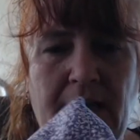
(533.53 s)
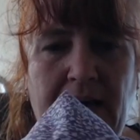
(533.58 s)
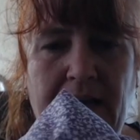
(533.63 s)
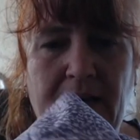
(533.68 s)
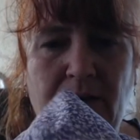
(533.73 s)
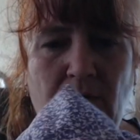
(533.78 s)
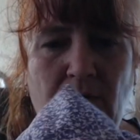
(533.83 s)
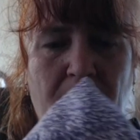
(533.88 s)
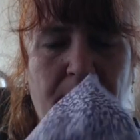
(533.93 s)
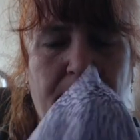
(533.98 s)

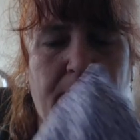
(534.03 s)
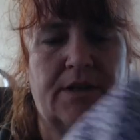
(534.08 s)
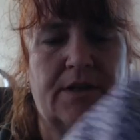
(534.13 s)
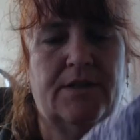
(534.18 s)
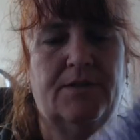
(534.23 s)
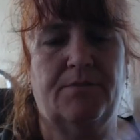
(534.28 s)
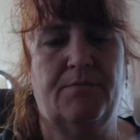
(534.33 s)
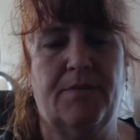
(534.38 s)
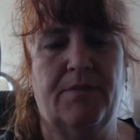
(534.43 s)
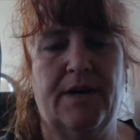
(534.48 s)

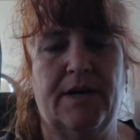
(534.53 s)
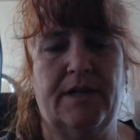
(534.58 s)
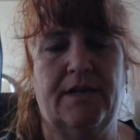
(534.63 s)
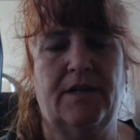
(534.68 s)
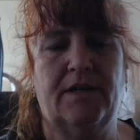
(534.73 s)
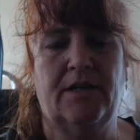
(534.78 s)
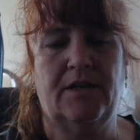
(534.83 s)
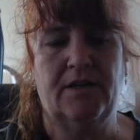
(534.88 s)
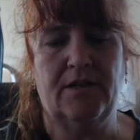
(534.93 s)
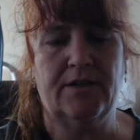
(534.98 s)
cattywampus, but
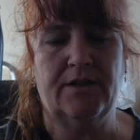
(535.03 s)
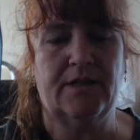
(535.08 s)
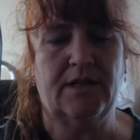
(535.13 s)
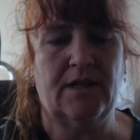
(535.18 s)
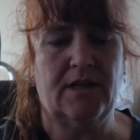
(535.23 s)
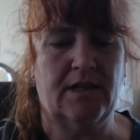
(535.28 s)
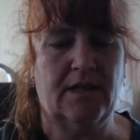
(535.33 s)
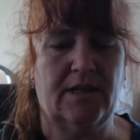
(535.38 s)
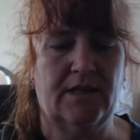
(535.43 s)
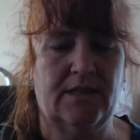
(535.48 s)
you'll
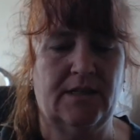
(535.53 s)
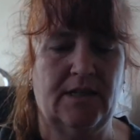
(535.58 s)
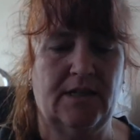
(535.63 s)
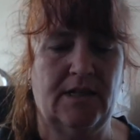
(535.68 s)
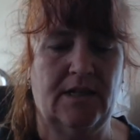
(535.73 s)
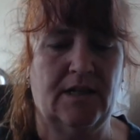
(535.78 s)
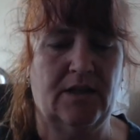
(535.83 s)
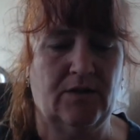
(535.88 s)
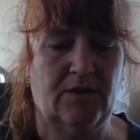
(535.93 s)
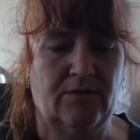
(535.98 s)
see that it's
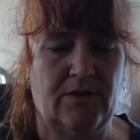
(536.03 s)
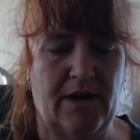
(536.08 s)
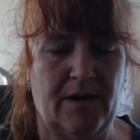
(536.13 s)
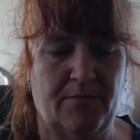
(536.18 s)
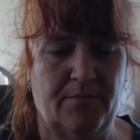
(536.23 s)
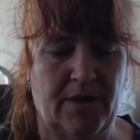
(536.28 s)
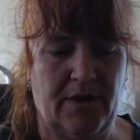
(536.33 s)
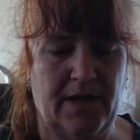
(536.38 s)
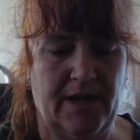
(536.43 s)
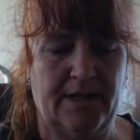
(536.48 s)
in the right
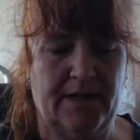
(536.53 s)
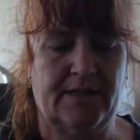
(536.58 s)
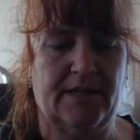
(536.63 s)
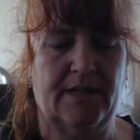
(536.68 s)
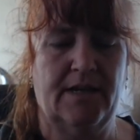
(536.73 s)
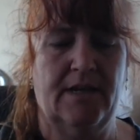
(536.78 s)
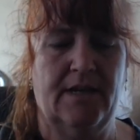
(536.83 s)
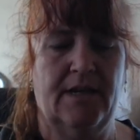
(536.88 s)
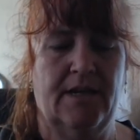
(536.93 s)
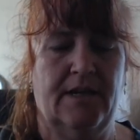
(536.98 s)
place.
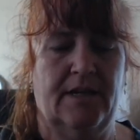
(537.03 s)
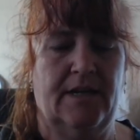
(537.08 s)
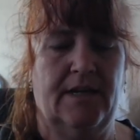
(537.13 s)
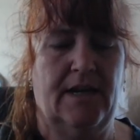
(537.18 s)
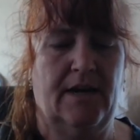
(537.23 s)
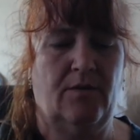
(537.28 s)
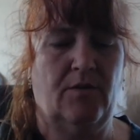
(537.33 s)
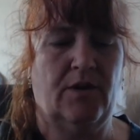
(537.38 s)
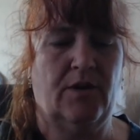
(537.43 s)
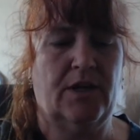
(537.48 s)

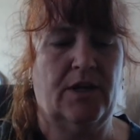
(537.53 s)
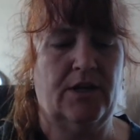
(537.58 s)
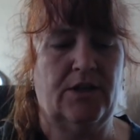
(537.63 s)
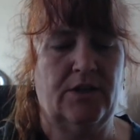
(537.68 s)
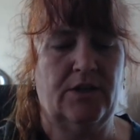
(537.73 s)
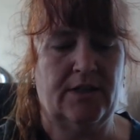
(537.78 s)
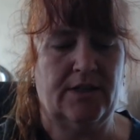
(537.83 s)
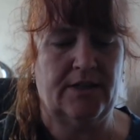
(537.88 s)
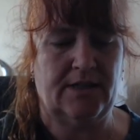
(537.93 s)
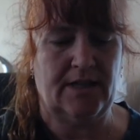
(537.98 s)
Now we're going to
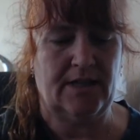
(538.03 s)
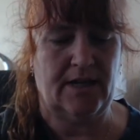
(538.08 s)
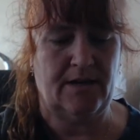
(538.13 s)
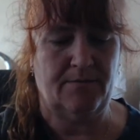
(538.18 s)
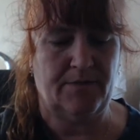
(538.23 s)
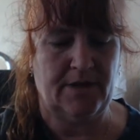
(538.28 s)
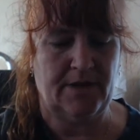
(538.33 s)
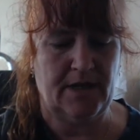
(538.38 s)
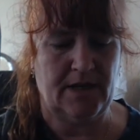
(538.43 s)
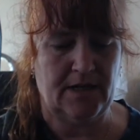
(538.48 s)
do the same
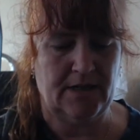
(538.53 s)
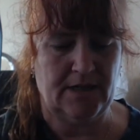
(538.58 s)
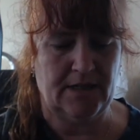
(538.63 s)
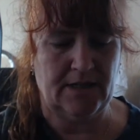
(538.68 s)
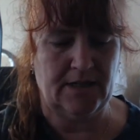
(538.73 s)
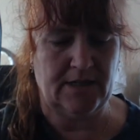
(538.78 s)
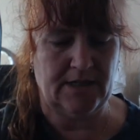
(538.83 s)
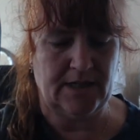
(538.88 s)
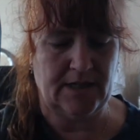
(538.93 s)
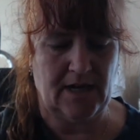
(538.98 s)
thing
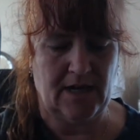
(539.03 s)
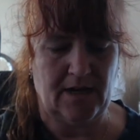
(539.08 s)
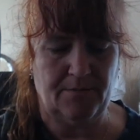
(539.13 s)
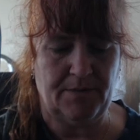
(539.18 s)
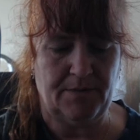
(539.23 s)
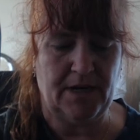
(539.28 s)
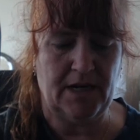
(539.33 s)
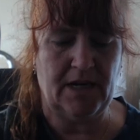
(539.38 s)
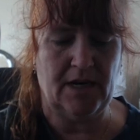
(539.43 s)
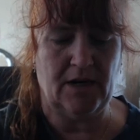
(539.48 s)
to the top
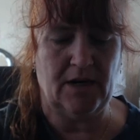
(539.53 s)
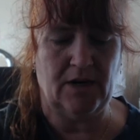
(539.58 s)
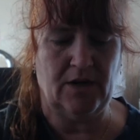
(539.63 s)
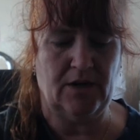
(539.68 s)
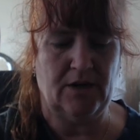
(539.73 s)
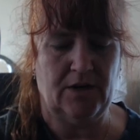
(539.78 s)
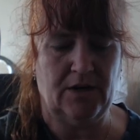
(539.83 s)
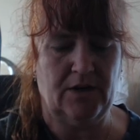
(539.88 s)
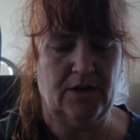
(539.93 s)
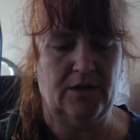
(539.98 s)

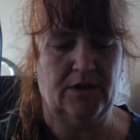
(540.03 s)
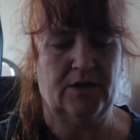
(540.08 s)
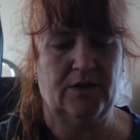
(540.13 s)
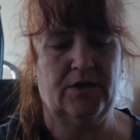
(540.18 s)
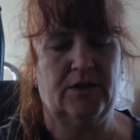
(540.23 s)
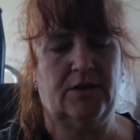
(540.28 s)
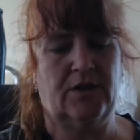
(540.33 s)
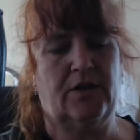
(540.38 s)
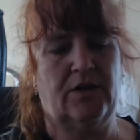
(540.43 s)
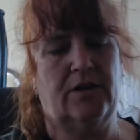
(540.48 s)
here,
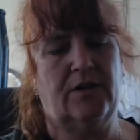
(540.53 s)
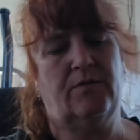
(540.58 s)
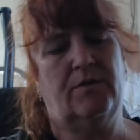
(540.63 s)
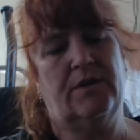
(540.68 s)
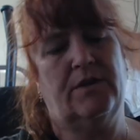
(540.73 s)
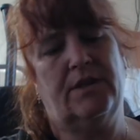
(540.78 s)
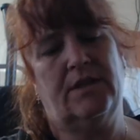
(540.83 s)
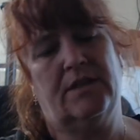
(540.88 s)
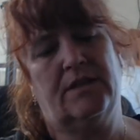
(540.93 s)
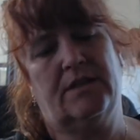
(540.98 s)
starting
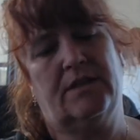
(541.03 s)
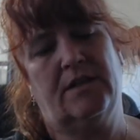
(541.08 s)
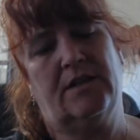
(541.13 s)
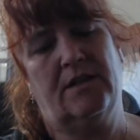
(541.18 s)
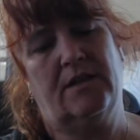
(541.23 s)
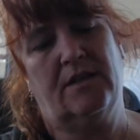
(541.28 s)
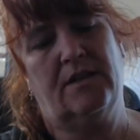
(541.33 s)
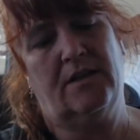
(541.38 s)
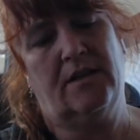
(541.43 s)
with this